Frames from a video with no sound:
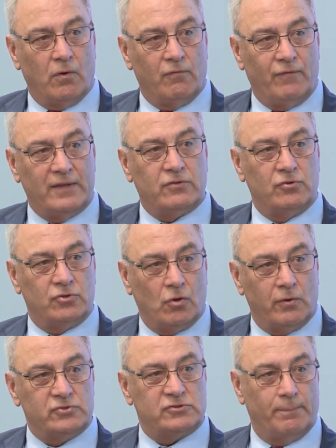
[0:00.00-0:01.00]

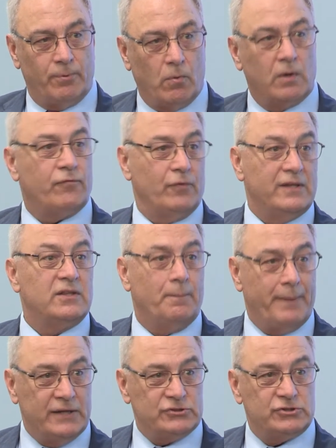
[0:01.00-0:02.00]
ventilatory support for
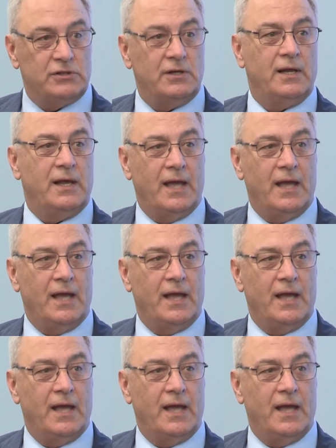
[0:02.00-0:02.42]
intubation